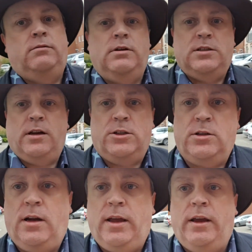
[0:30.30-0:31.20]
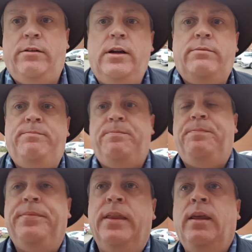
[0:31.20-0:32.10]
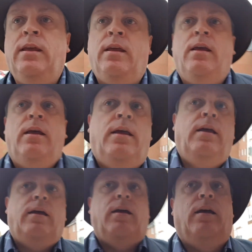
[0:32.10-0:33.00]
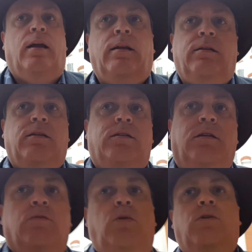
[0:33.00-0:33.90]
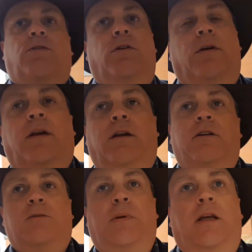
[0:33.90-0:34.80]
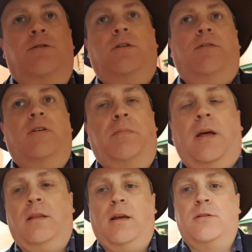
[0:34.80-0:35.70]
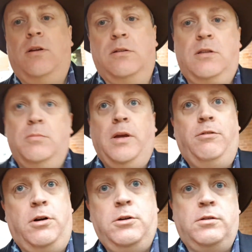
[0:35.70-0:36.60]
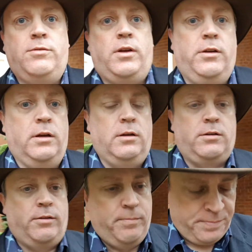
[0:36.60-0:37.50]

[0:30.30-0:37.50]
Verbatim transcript: residential area and just walk through here. It's pedestrian footpath out onto the main road at Vineyard.